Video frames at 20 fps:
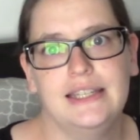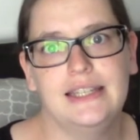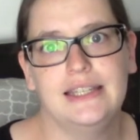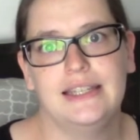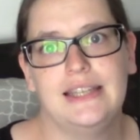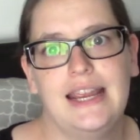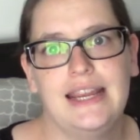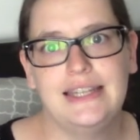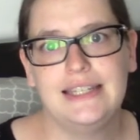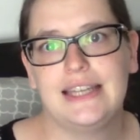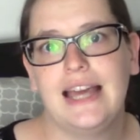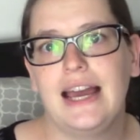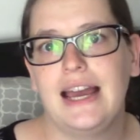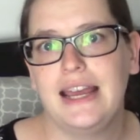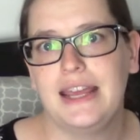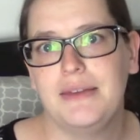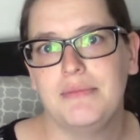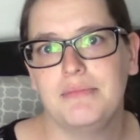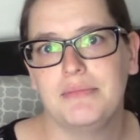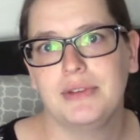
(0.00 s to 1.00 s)

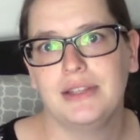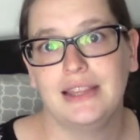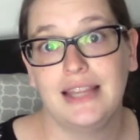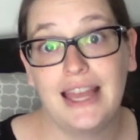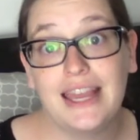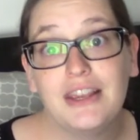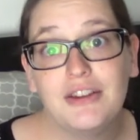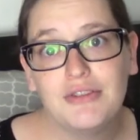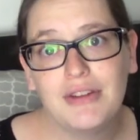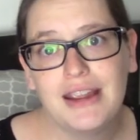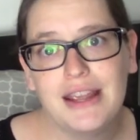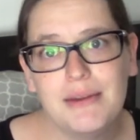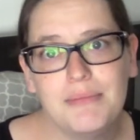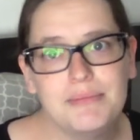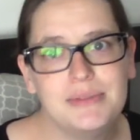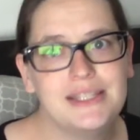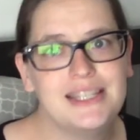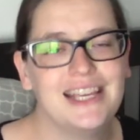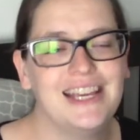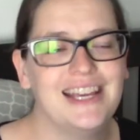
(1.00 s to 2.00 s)
nighttime leg cramps